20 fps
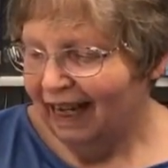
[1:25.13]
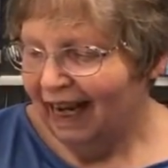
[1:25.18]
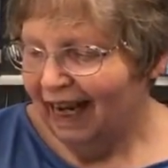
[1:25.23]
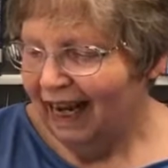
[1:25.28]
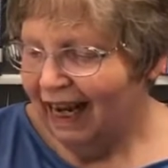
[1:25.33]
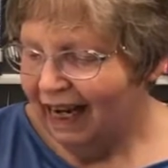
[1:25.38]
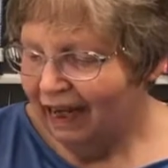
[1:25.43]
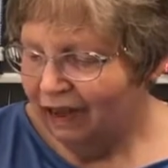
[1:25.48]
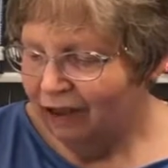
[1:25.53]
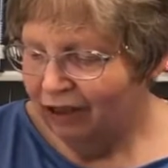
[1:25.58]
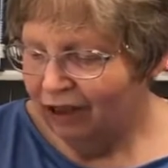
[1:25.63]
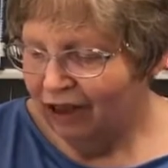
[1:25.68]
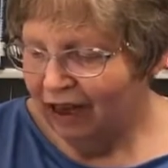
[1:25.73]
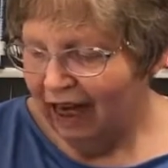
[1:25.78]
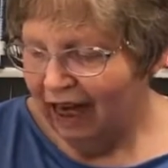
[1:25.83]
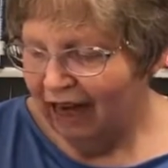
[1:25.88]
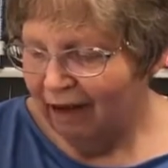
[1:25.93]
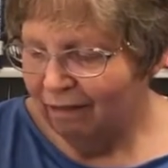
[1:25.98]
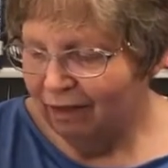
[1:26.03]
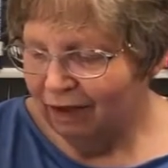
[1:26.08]
Each
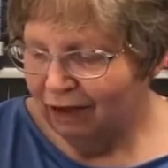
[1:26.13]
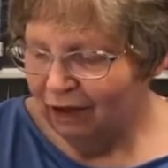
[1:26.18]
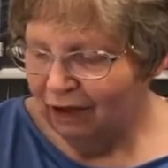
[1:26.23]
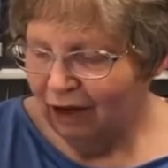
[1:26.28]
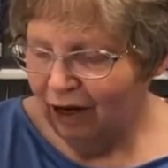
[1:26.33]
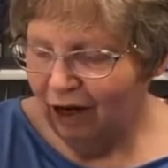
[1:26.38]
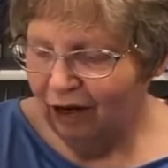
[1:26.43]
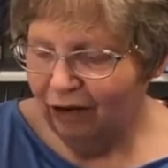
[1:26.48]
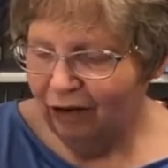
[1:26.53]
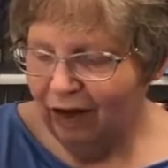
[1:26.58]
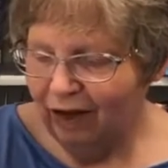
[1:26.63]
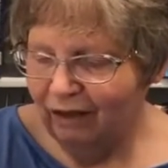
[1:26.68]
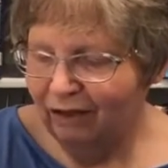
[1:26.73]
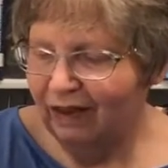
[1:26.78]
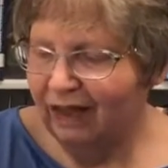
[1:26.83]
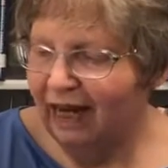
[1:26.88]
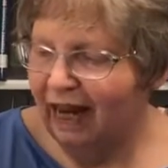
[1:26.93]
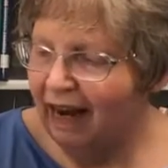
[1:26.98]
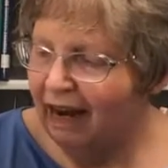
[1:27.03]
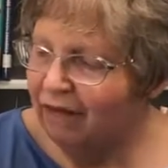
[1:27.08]
day, Mrs. Hargraves
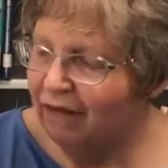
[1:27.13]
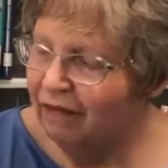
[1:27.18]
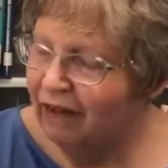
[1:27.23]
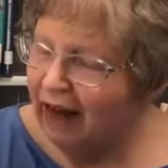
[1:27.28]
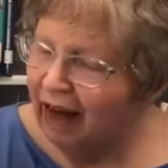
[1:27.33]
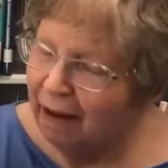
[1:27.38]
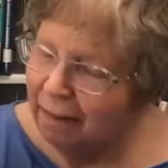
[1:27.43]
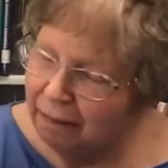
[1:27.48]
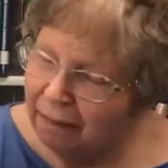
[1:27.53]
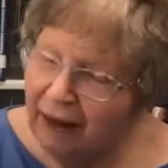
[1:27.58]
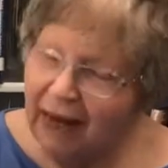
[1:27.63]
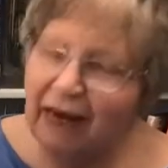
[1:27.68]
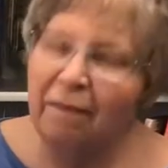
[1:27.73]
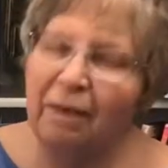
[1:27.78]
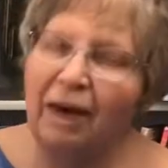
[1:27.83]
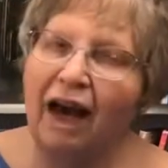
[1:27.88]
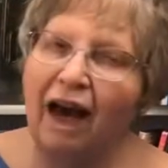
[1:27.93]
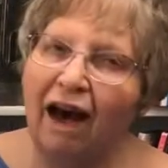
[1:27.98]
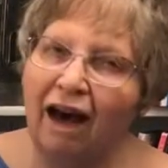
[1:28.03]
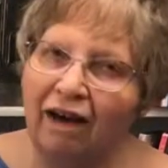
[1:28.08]
gave that
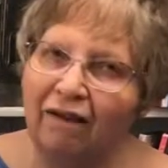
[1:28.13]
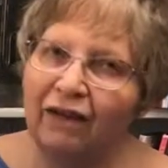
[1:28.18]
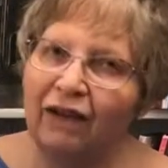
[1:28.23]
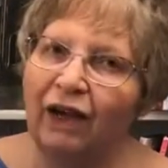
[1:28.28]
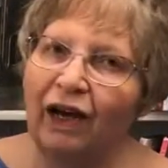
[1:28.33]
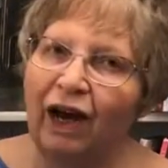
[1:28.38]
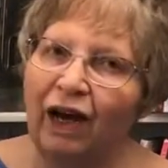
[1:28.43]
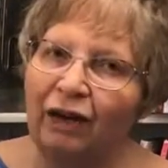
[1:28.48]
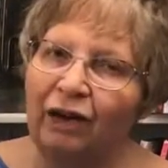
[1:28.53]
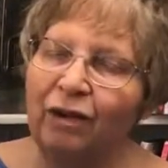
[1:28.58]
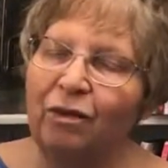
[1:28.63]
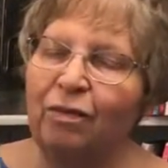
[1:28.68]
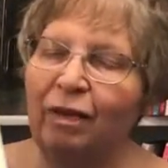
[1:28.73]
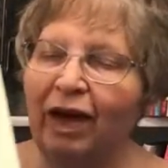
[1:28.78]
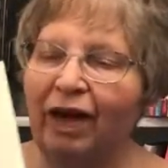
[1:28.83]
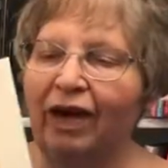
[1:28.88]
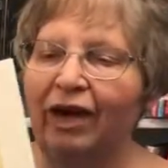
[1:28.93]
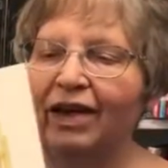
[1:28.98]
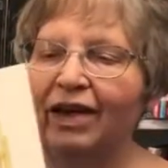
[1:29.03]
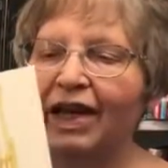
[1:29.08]
baby avocado
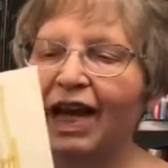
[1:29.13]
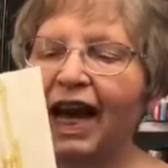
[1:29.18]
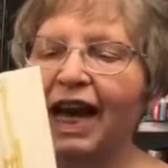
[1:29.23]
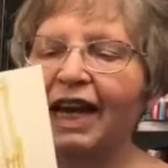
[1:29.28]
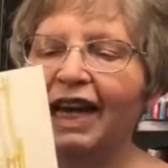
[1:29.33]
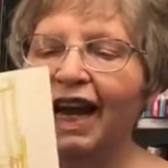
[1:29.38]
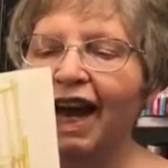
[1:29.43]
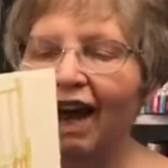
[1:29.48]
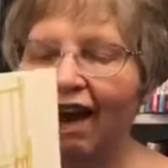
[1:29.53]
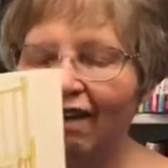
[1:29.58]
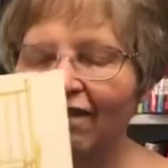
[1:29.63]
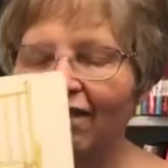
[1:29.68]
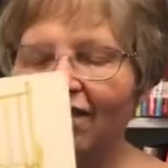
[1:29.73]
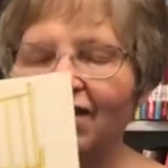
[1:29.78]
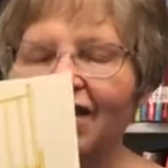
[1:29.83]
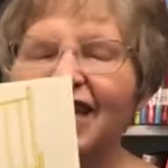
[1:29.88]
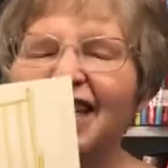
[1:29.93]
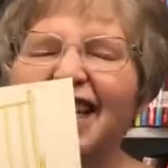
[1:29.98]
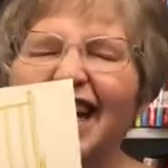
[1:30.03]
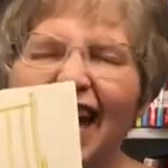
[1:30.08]
pear, and
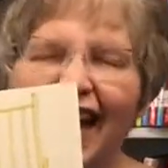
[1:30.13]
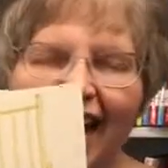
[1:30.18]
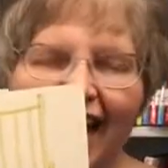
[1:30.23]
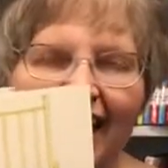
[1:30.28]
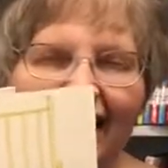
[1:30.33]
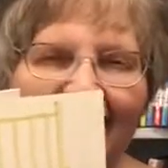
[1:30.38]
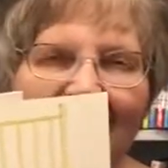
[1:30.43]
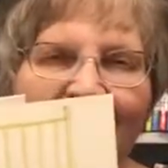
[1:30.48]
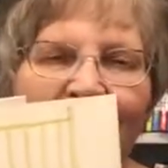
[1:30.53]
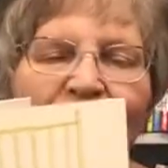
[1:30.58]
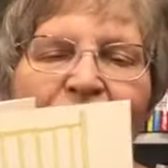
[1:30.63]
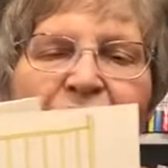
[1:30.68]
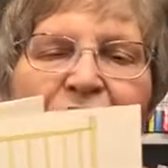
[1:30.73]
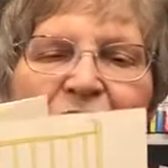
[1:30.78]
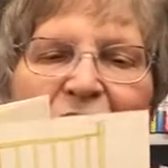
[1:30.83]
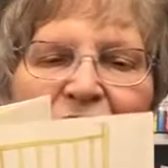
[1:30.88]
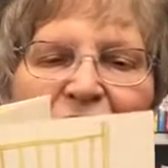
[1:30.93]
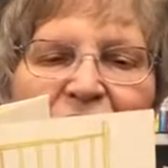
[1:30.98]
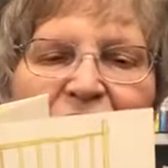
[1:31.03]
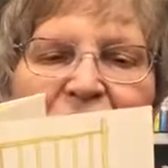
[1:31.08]
every day he
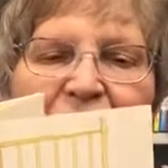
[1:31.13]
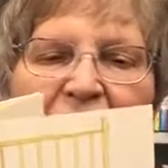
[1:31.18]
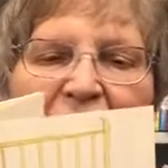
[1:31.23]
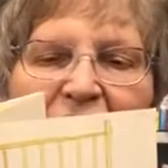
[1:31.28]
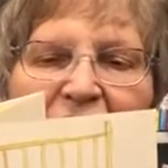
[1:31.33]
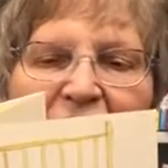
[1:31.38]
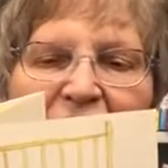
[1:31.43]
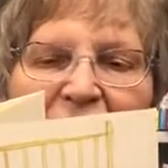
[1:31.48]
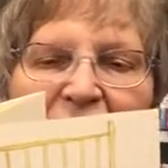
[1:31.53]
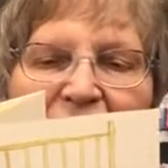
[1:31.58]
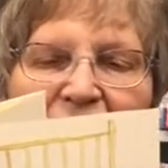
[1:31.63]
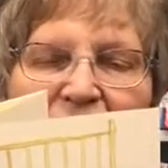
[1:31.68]
grew stronger.